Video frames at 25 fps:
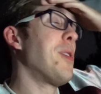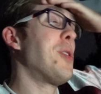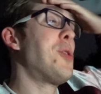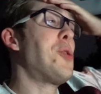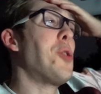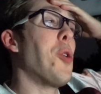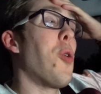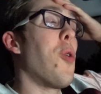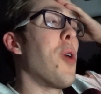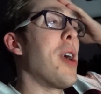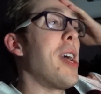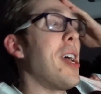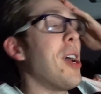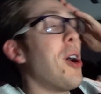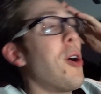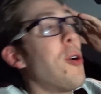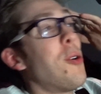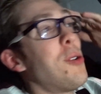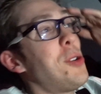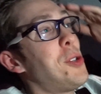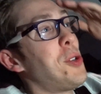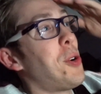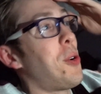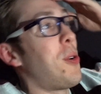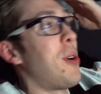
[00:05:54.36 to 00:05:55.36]
joy,
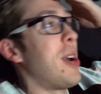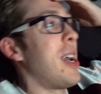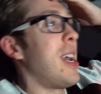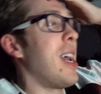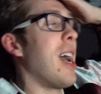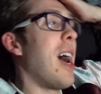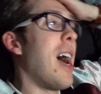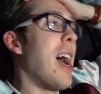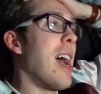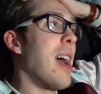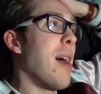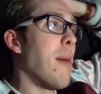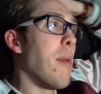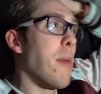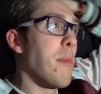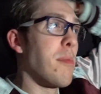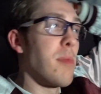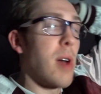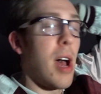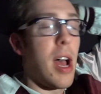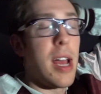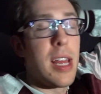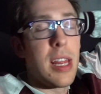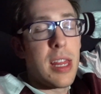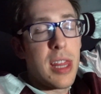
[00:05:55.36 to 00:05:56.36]
oh joy, I
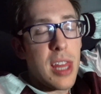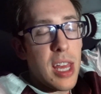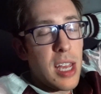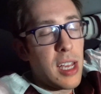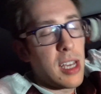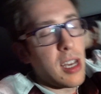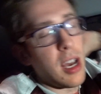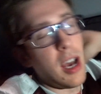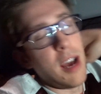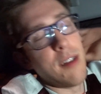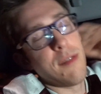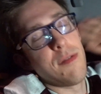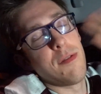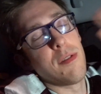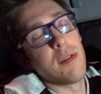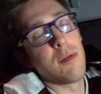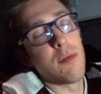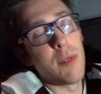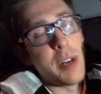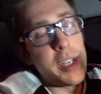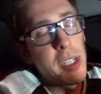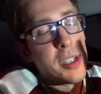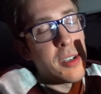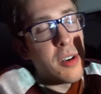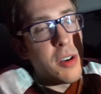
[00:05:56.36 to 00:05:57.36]
am. I think I've
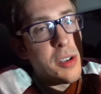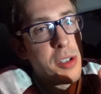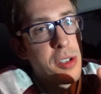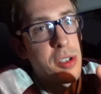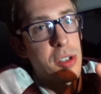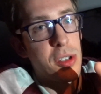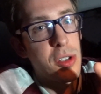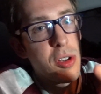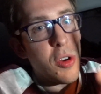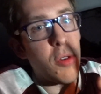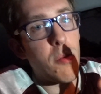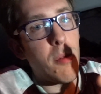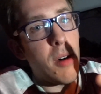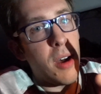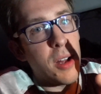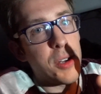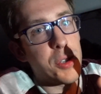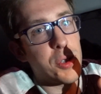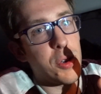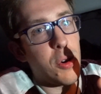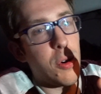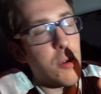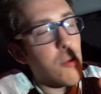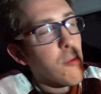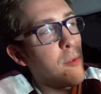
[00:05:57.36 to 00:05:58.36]
researched so
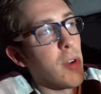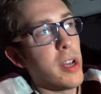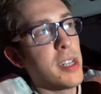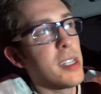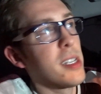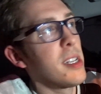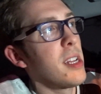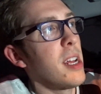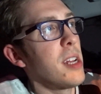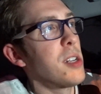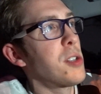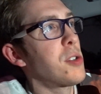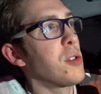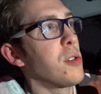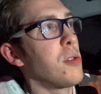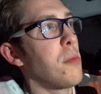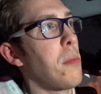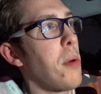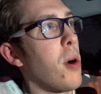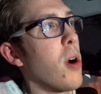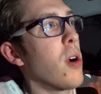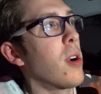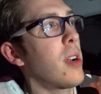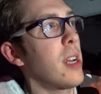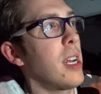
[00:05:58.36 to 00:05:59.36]
much on residential
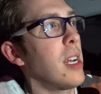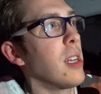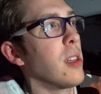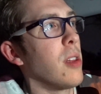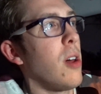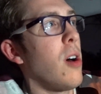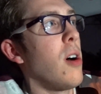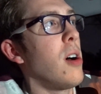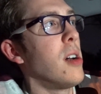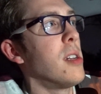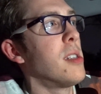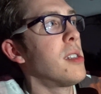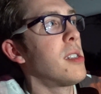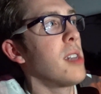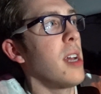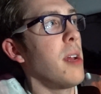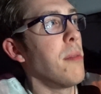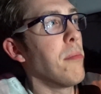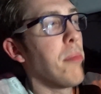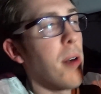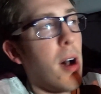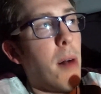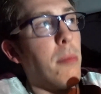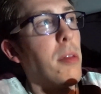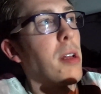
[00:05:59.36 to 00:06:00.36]
parking laws
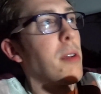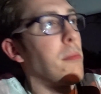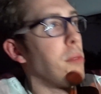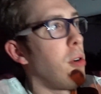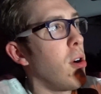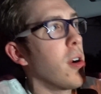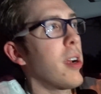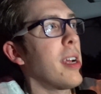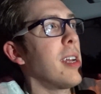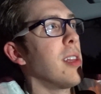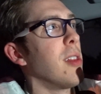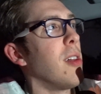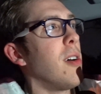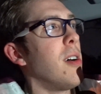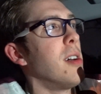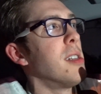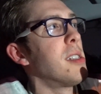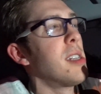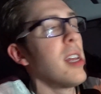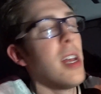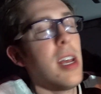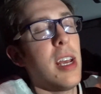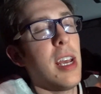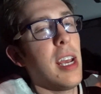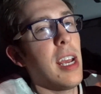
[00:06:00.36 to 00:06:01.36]
and public parking
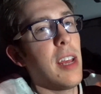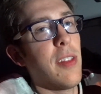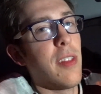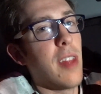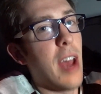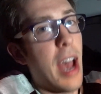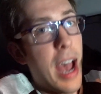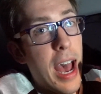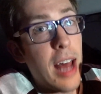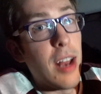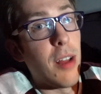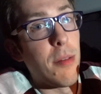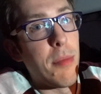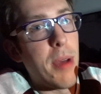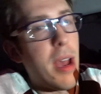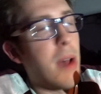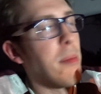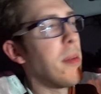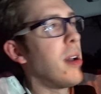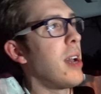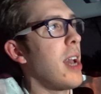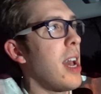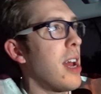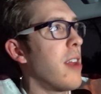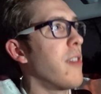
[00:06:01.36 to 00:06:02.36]
laws in
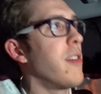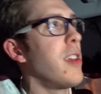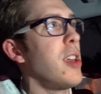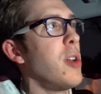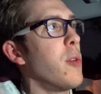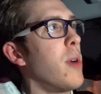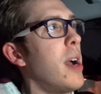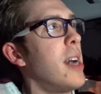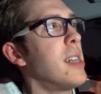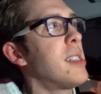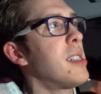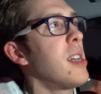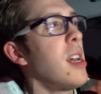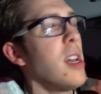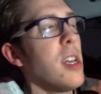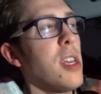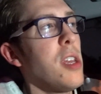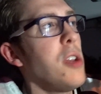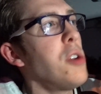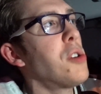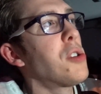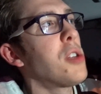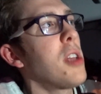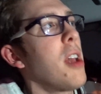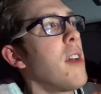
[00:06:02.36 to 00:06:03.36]
Alabama and in the U S
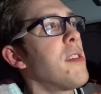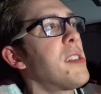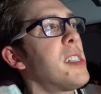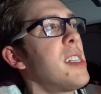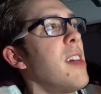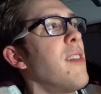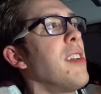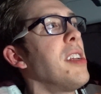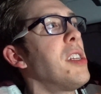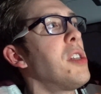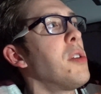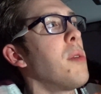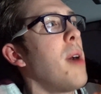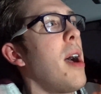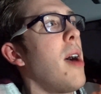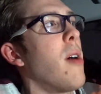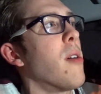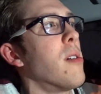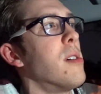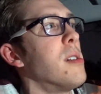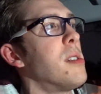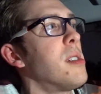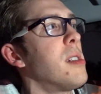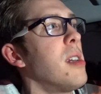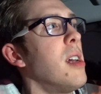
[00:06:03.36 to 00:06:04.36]
You usually have seventy-two
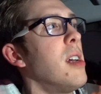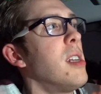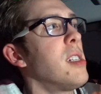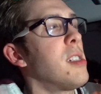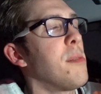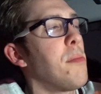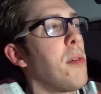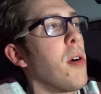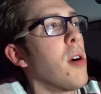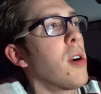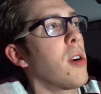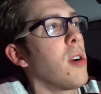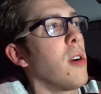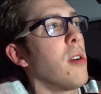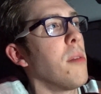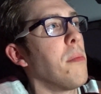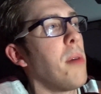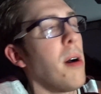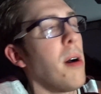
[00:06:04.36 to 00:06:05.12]
hours to park on a